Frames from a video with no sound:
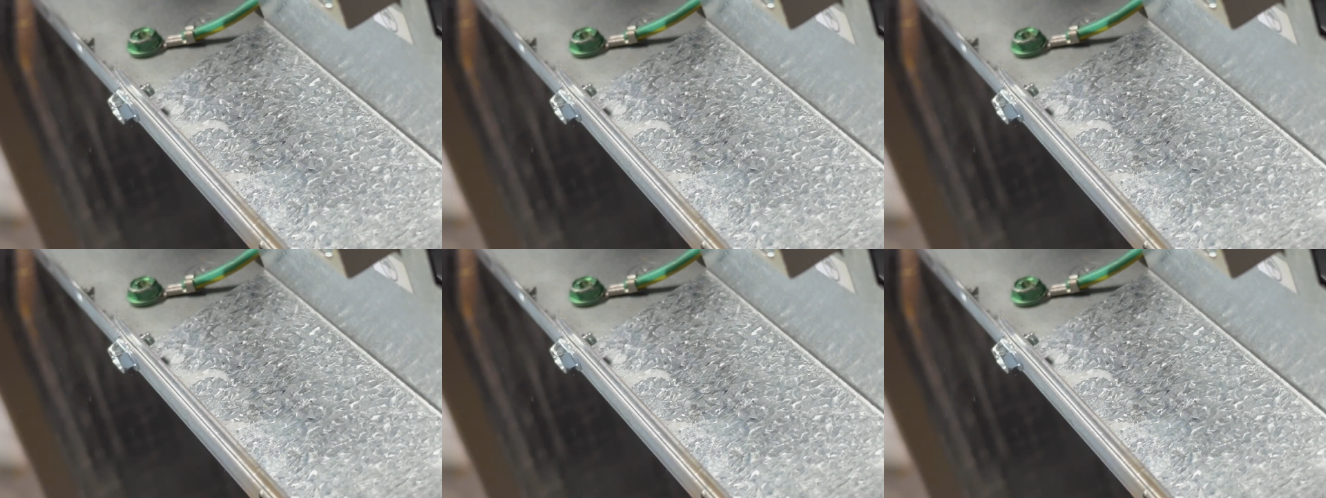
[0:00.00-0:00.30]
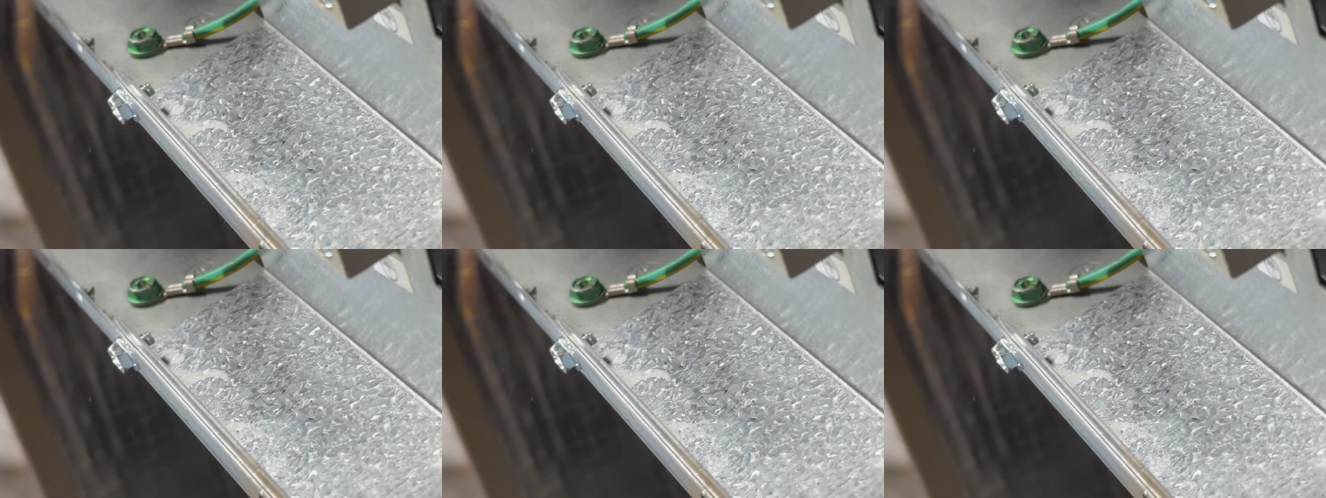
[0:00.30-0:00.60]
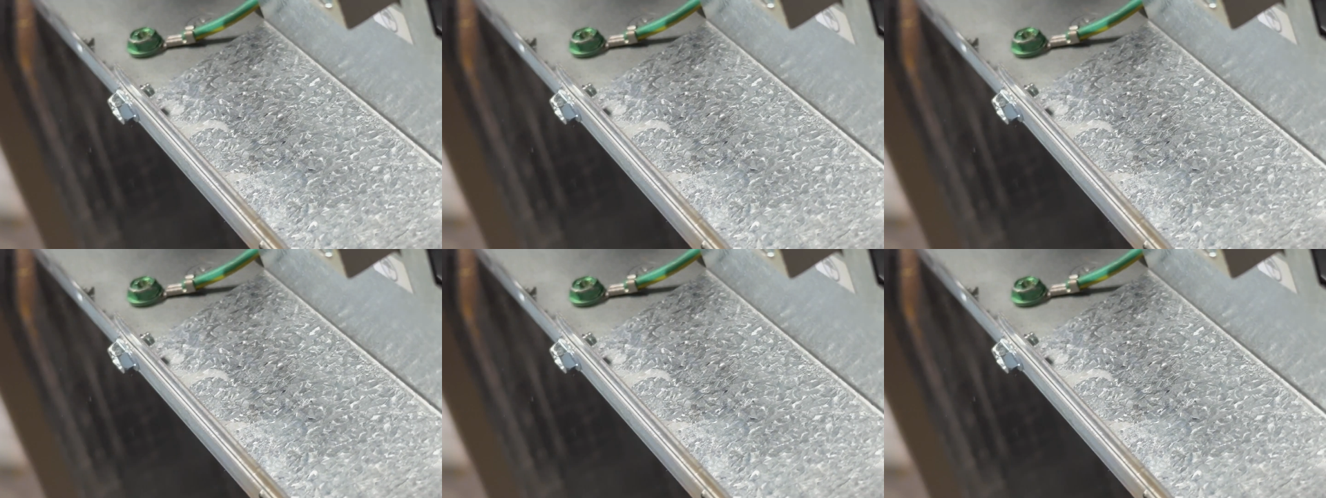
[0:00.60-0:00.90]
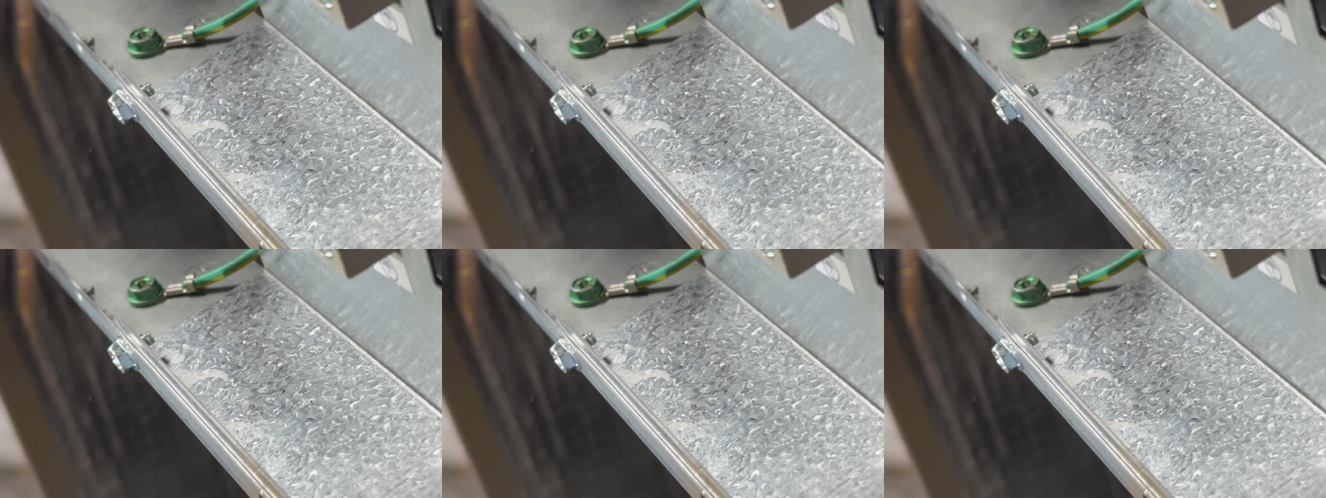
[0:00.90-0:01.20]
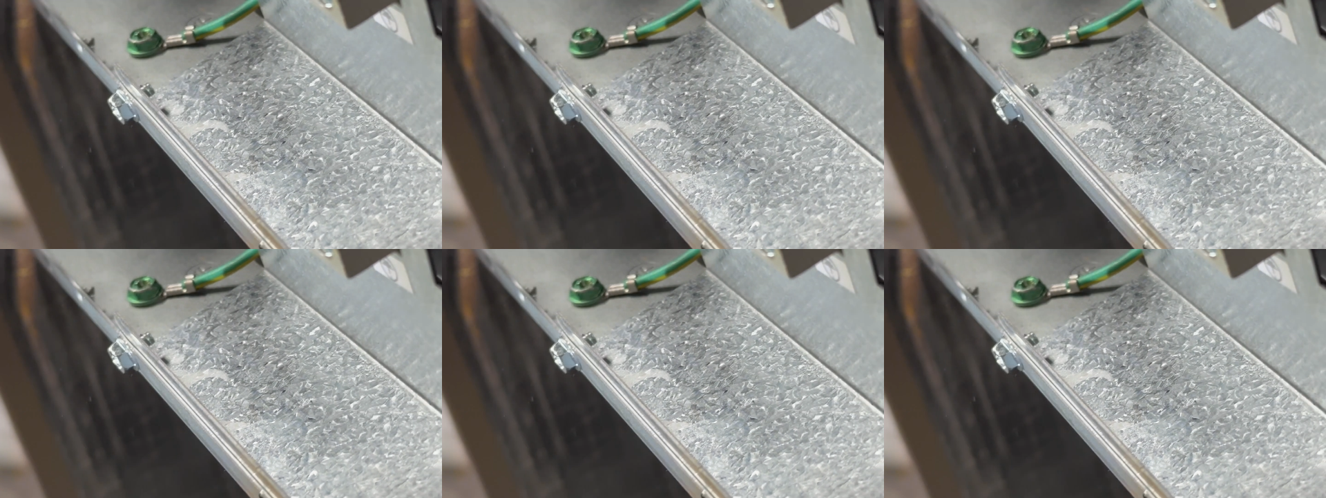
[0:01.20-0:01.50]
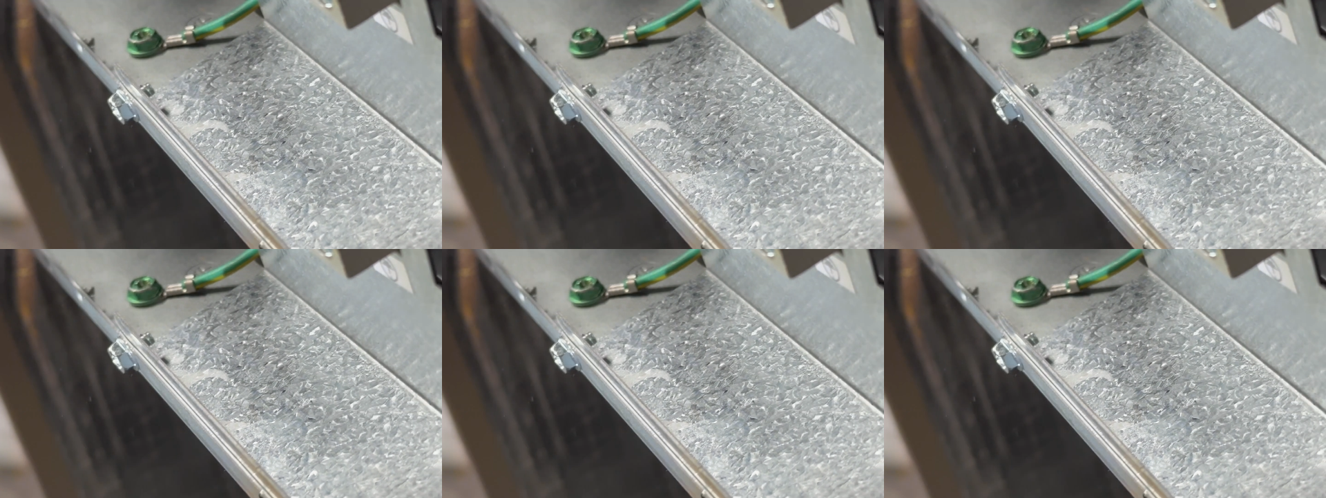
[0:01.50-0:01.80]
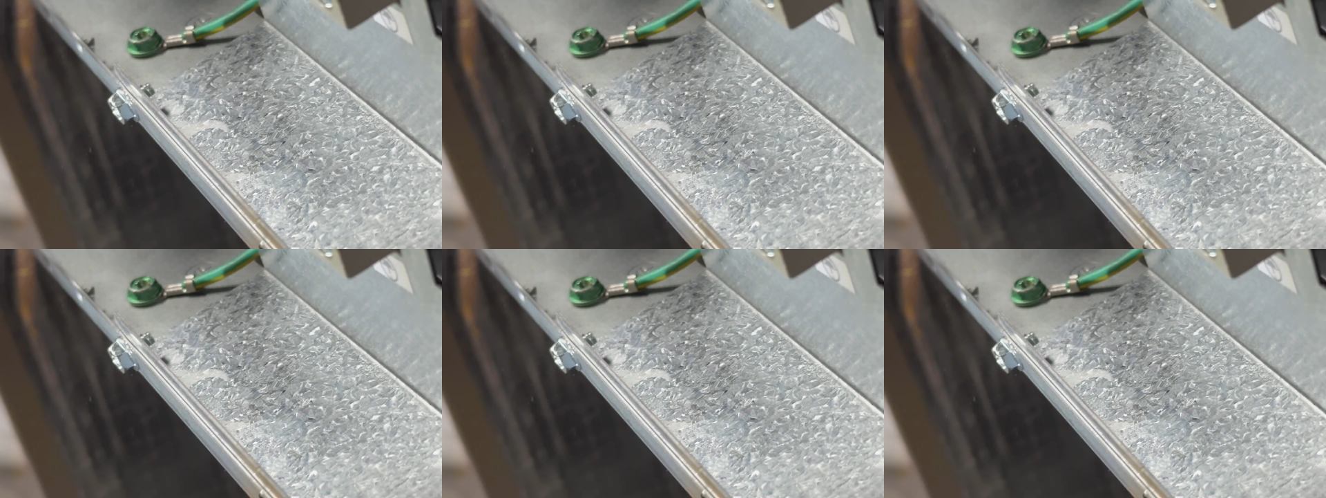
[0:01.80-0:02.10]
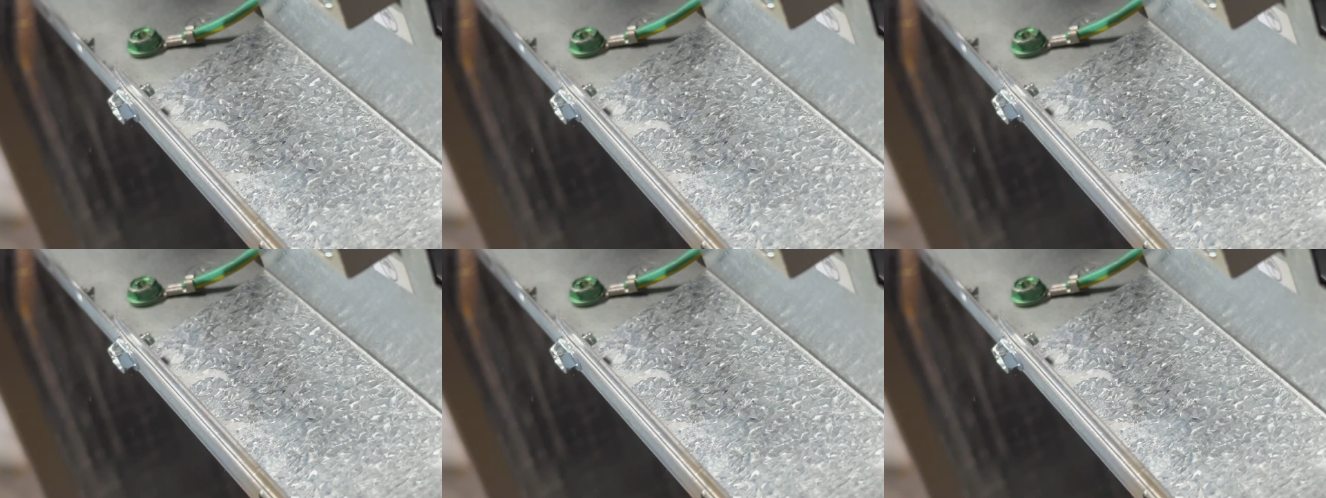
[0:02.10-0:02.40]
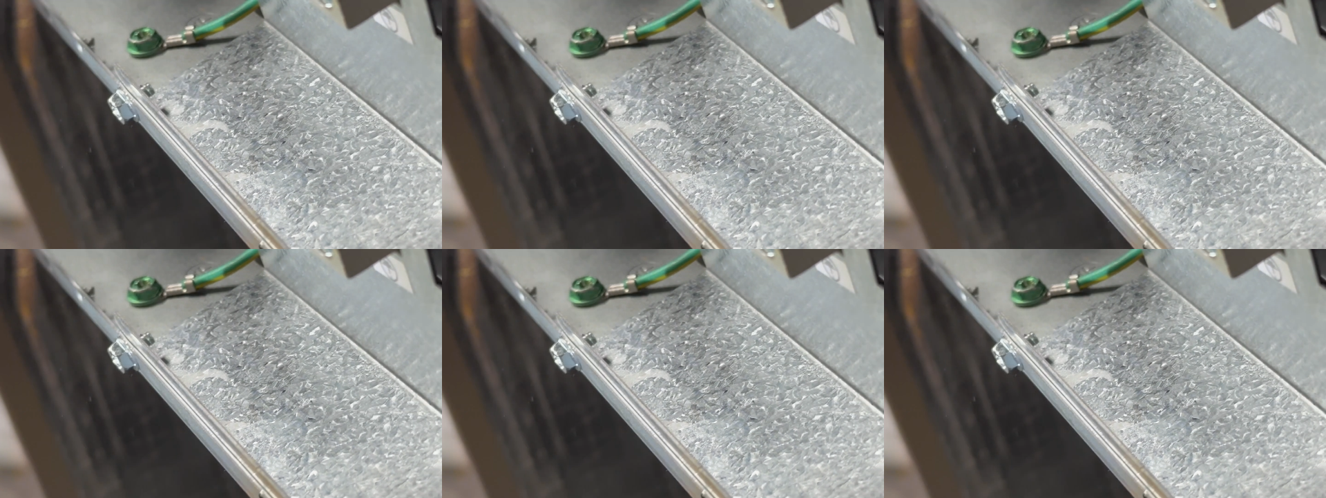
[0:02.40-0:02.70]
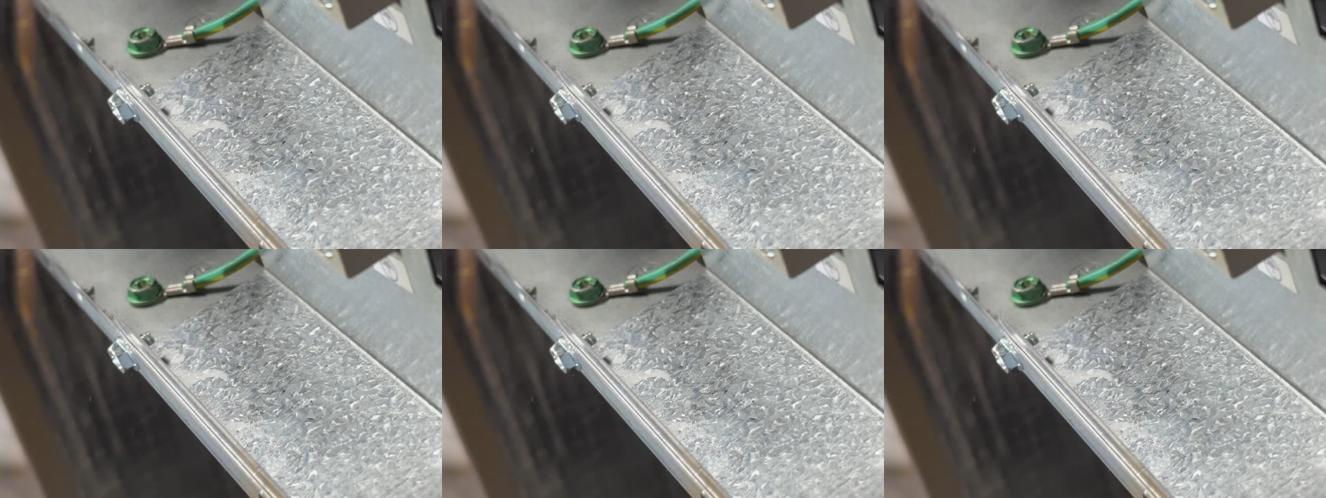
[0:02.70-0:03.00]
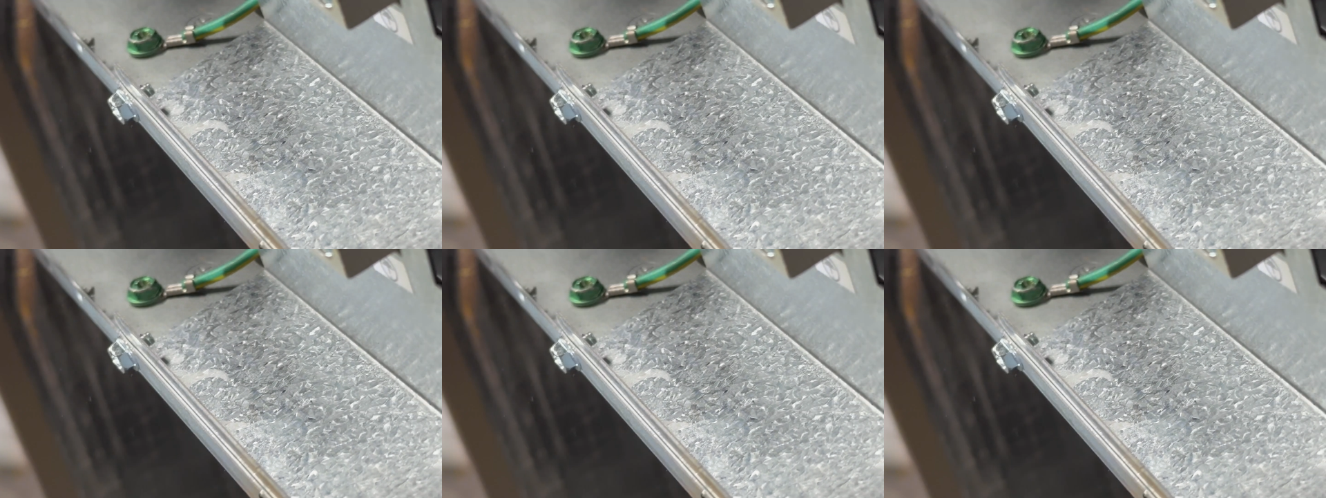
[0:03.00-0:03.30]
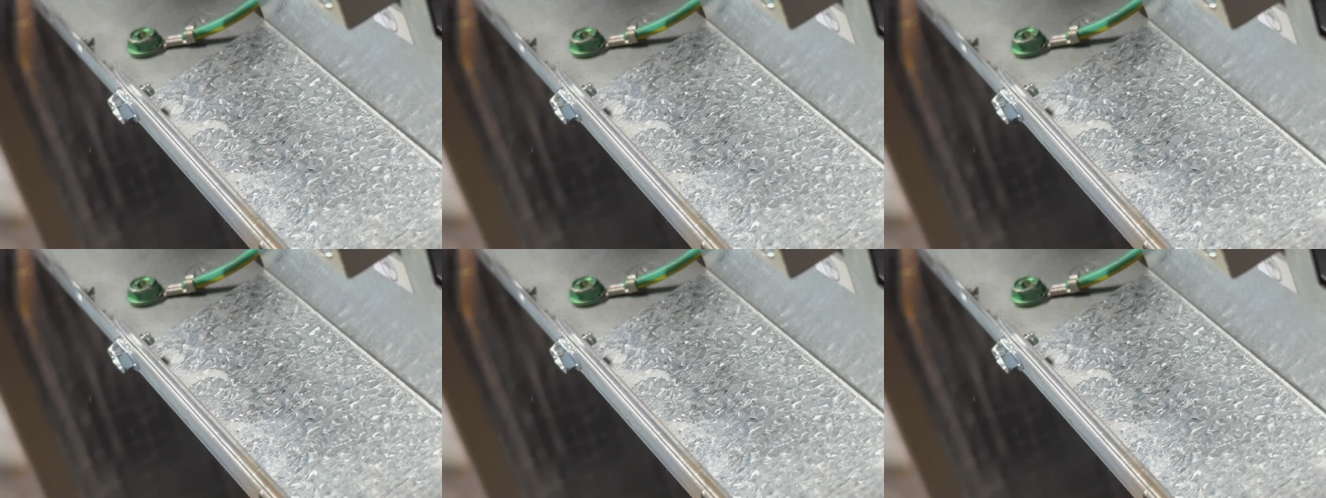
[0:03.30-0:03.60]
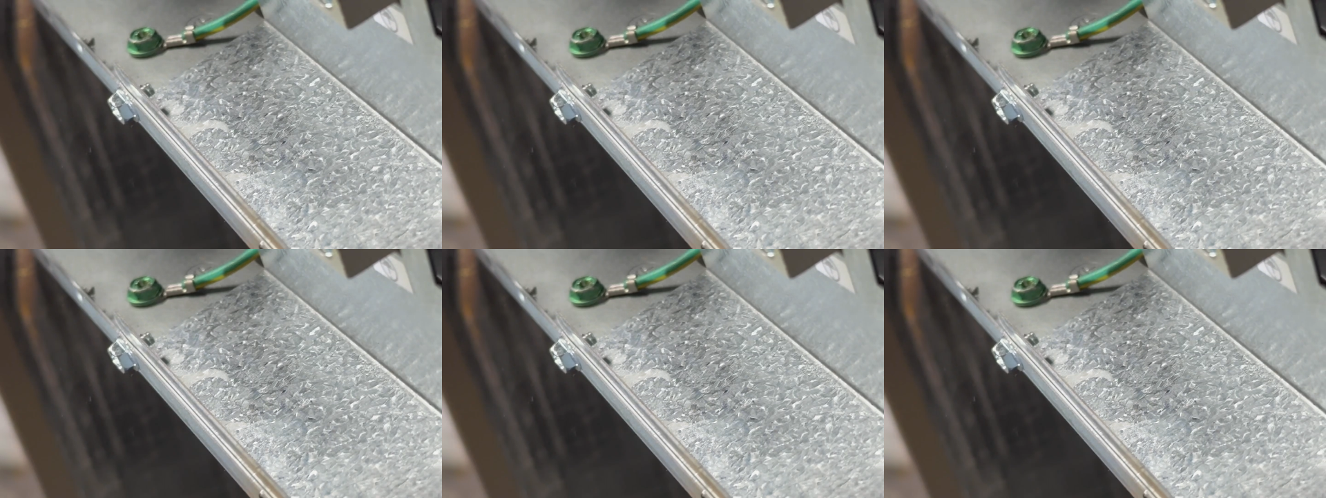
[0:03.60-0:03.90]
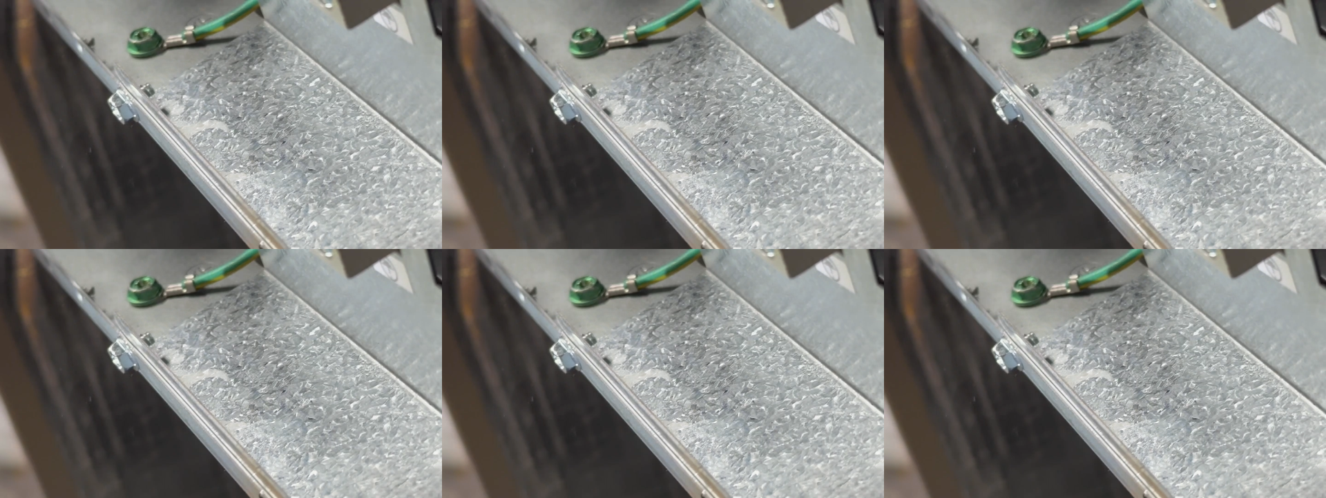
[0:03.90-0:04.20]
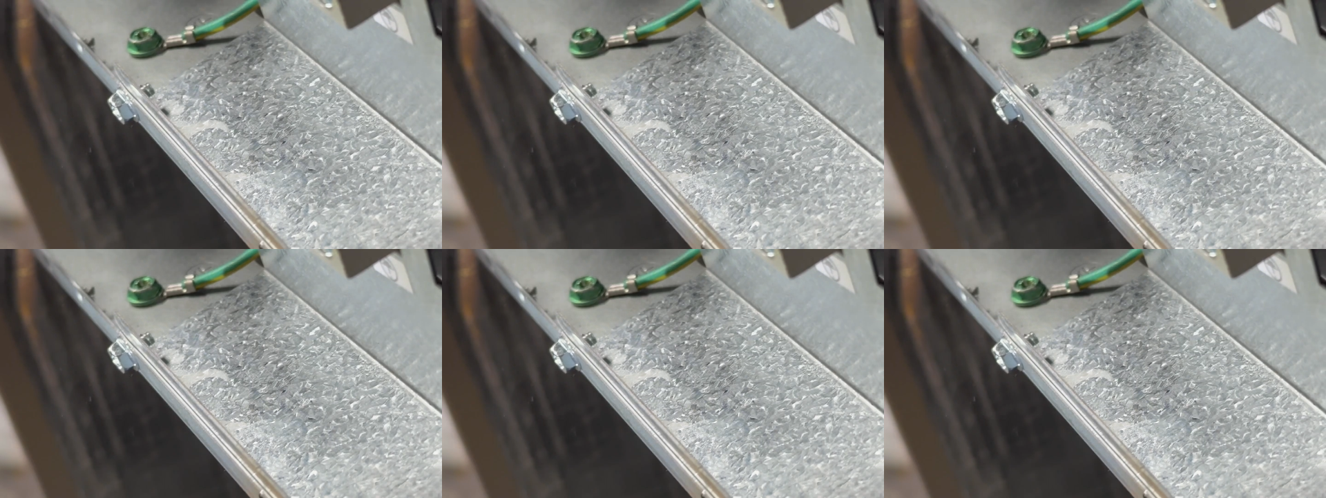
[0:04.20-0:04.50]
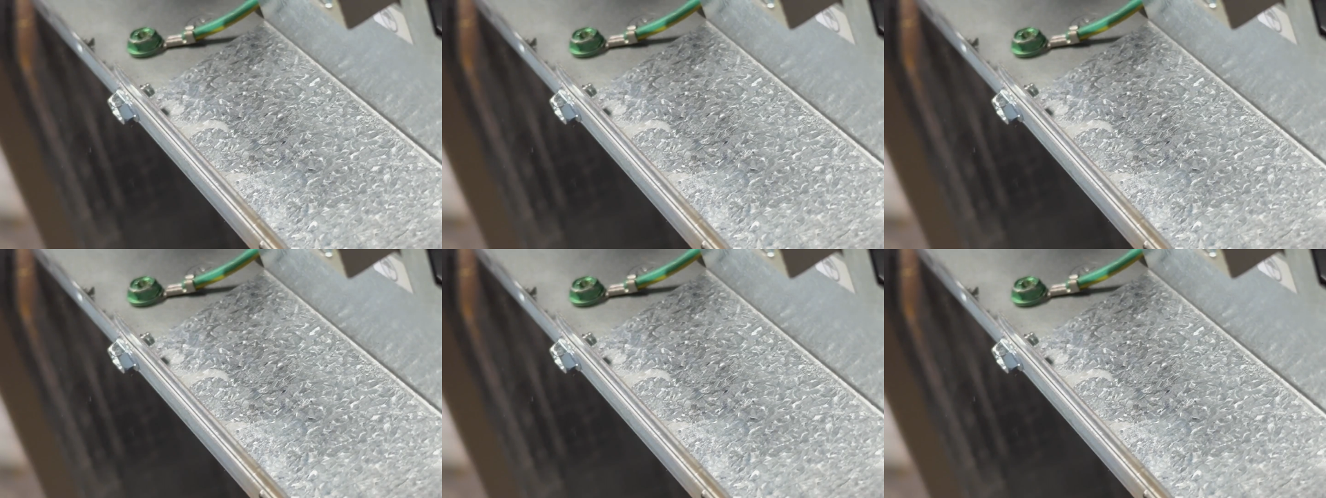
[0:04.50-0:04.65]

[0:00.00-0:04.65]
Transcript: No face is visible, so there are no lips to read.